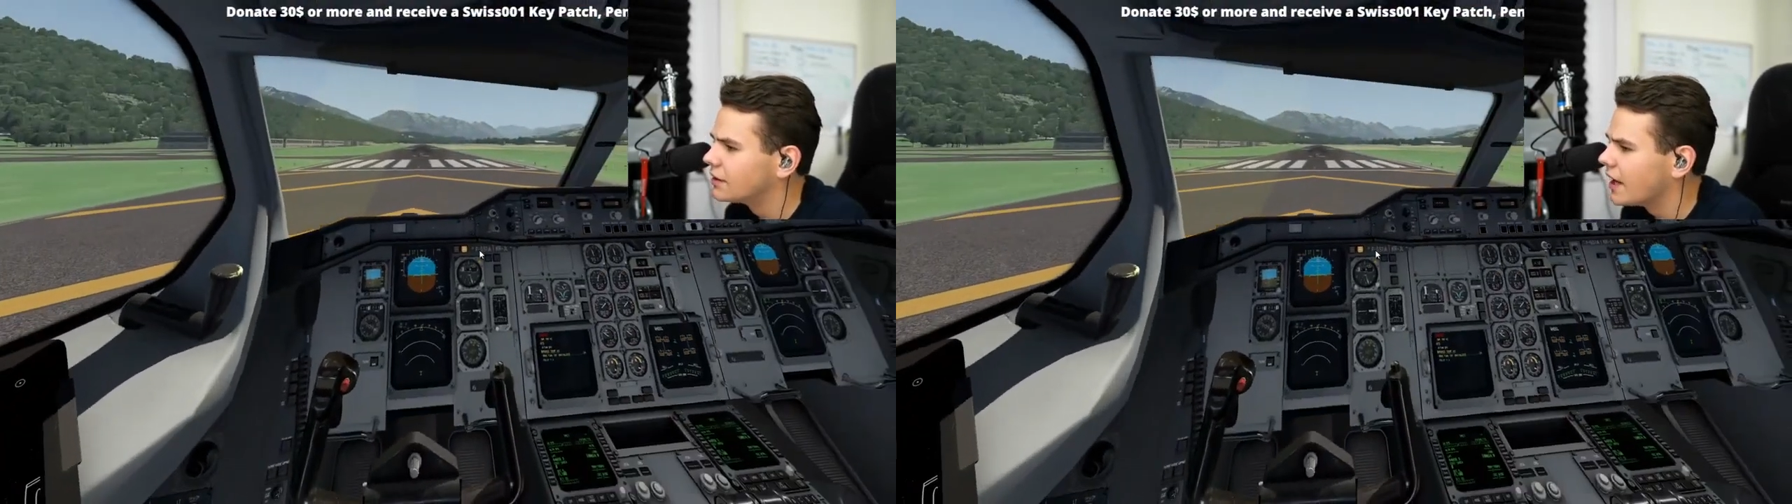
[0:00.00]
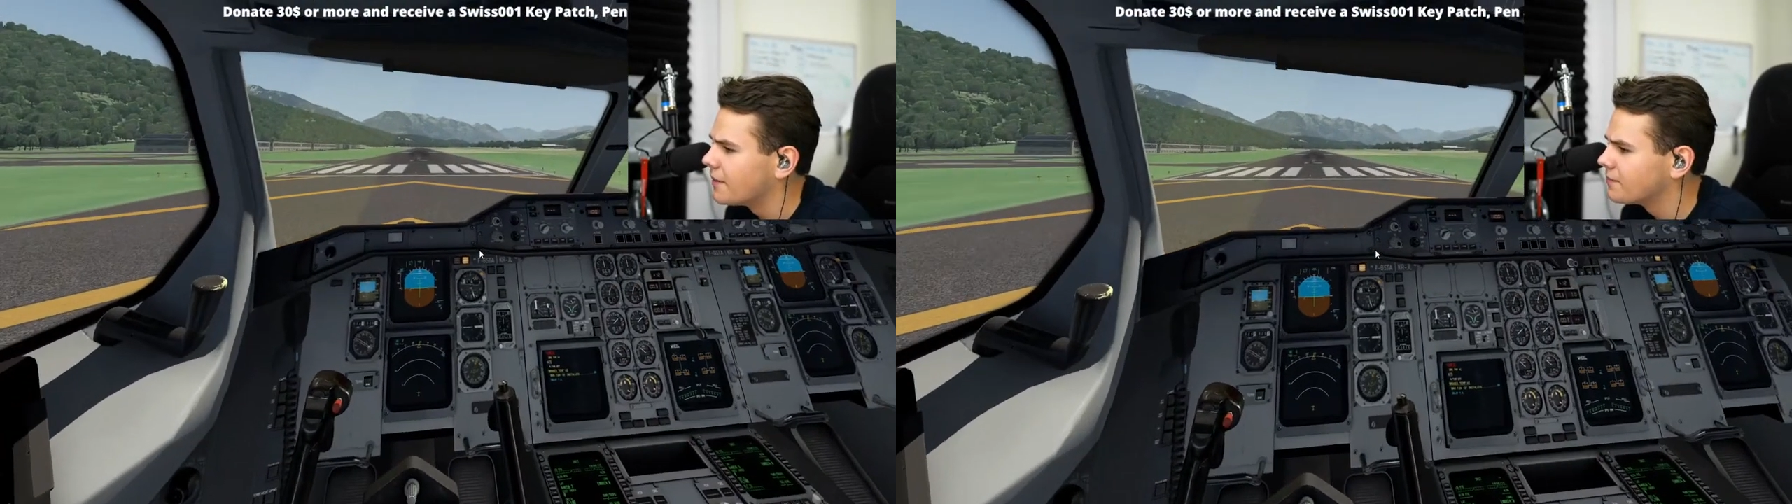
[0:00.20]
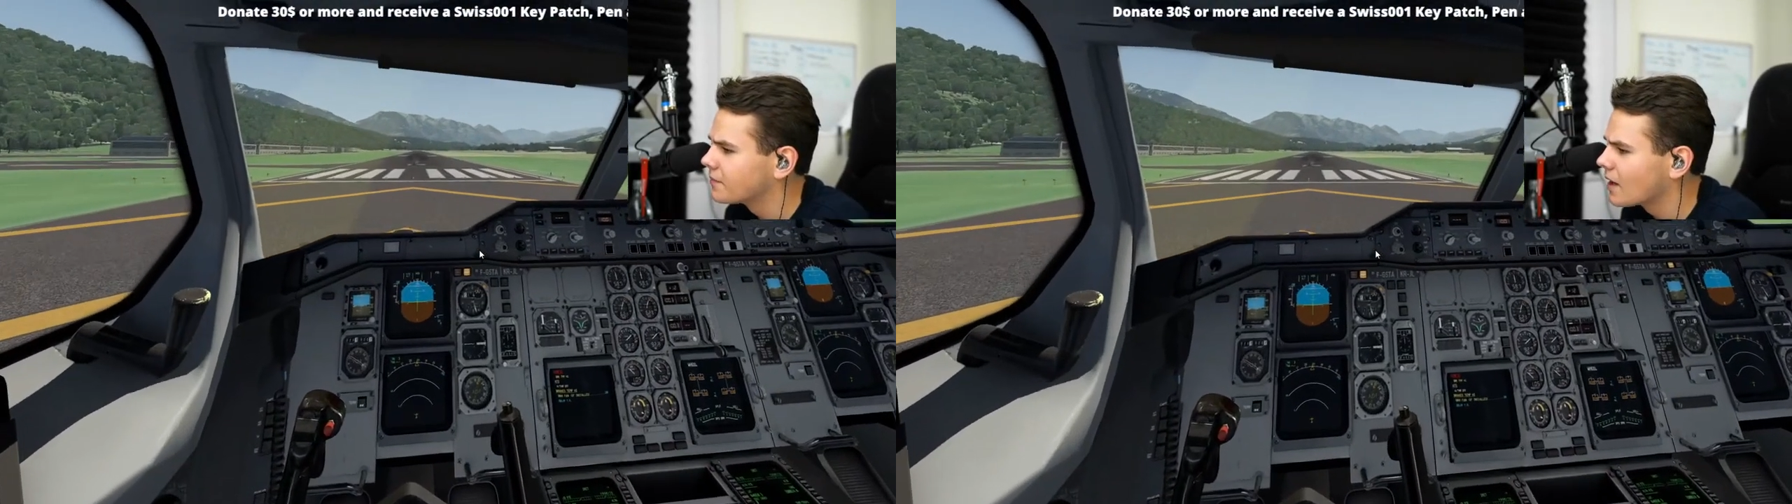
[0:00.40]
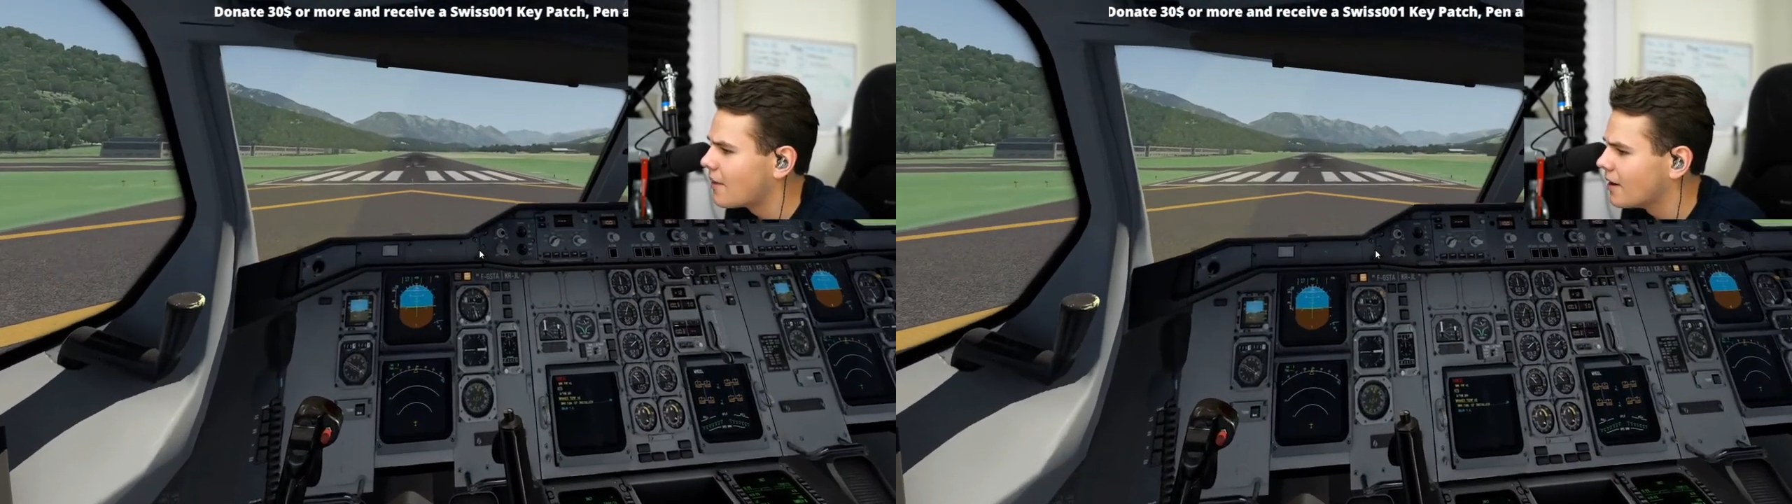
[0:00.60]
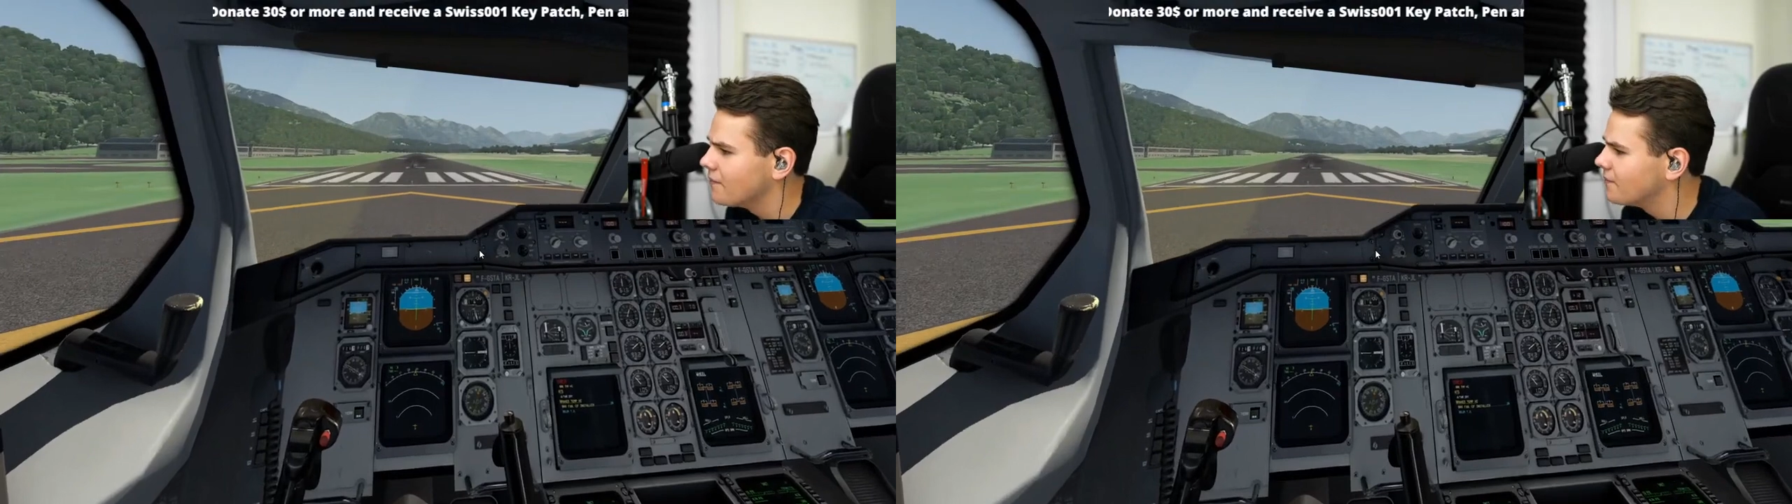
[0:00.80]
Okay,
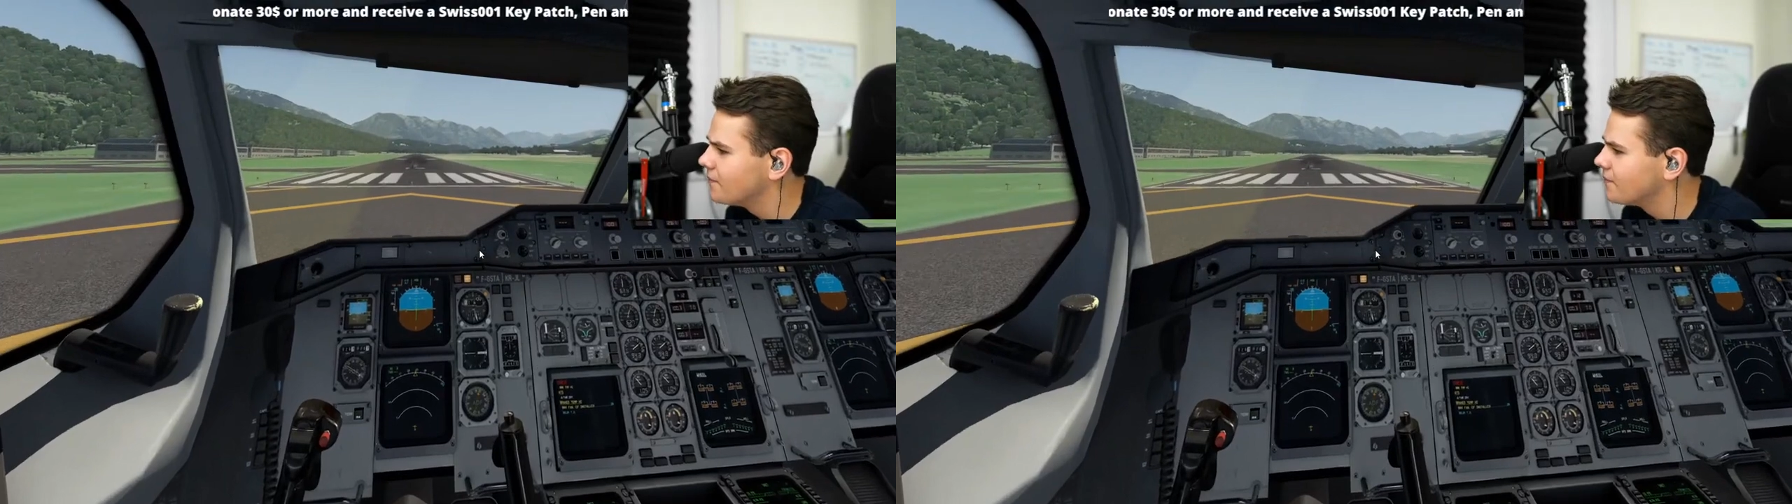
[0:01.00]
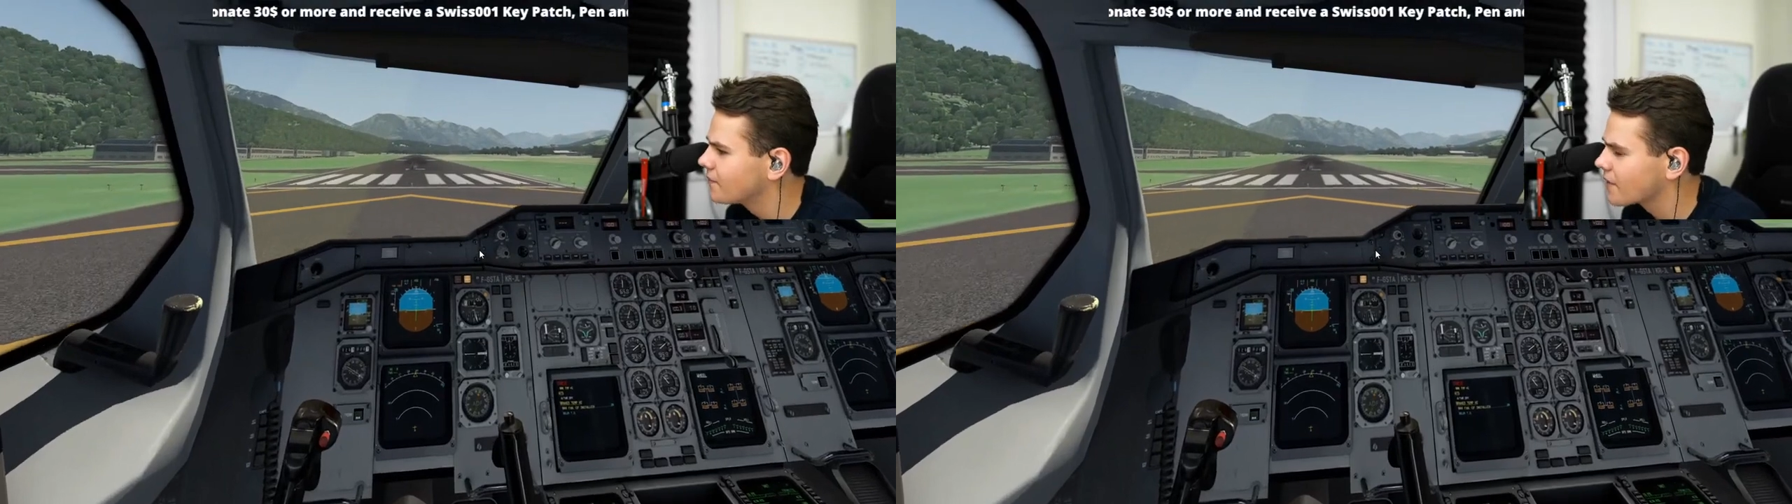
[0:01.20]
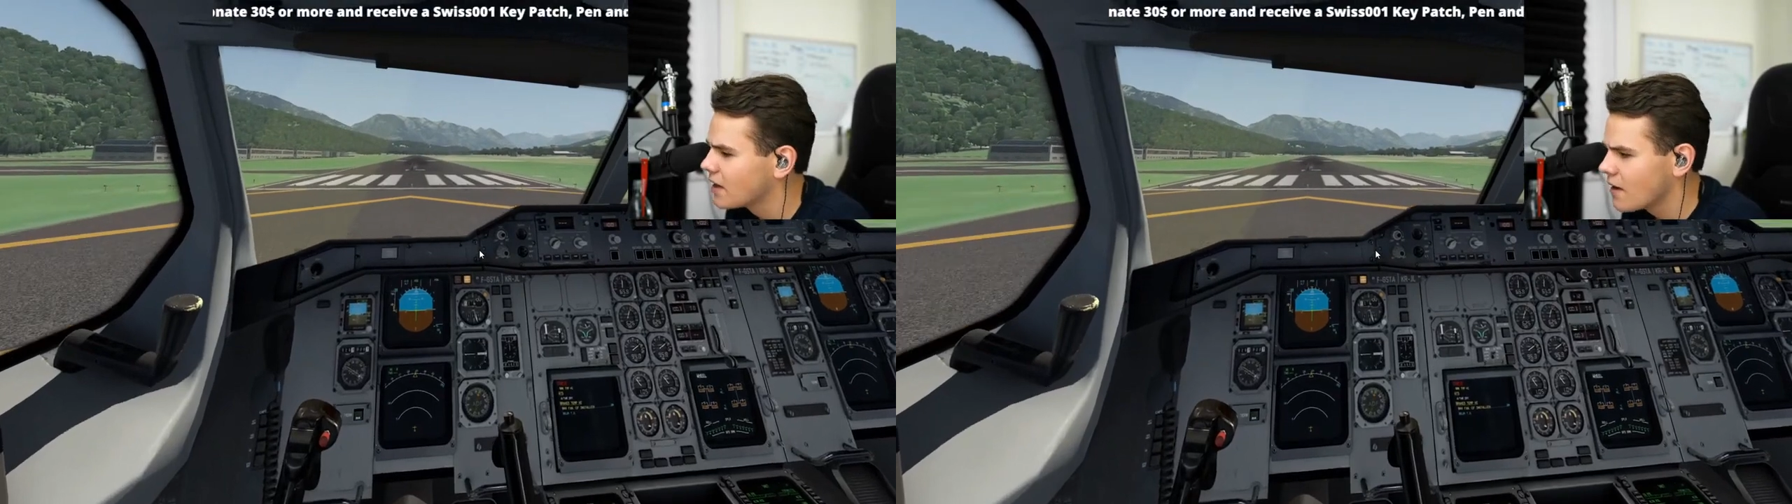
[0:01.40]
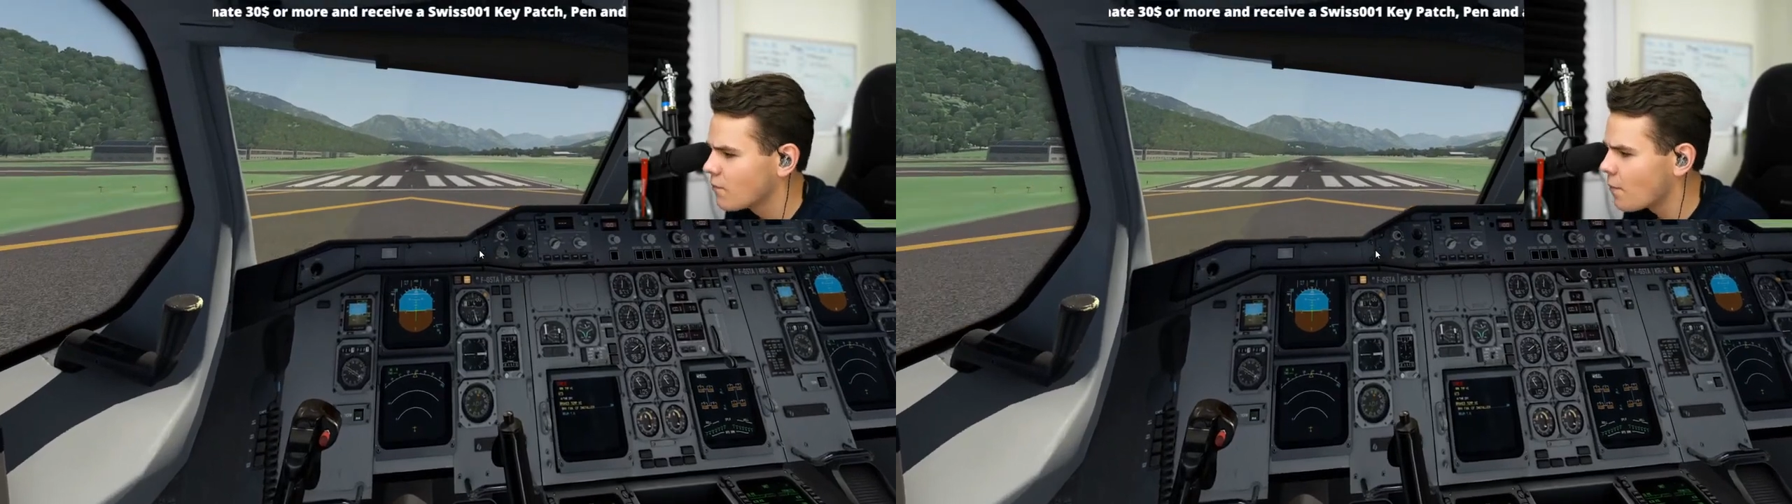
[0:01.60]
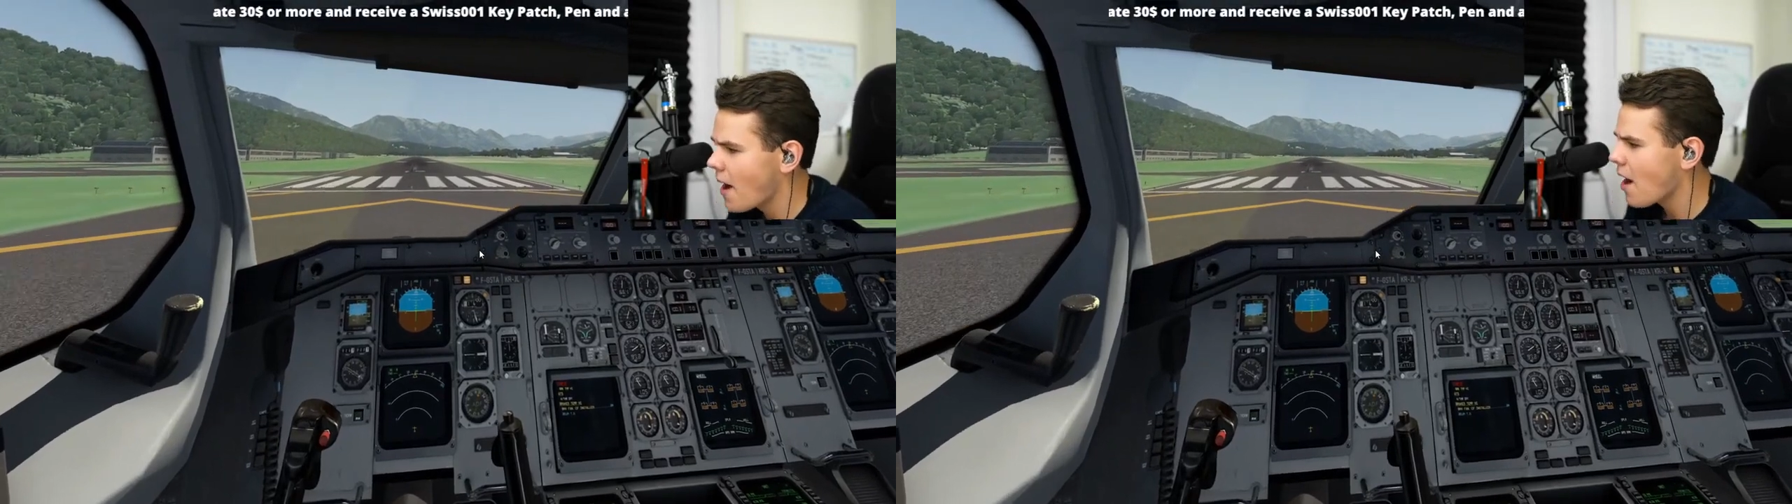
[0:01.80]
come on. Full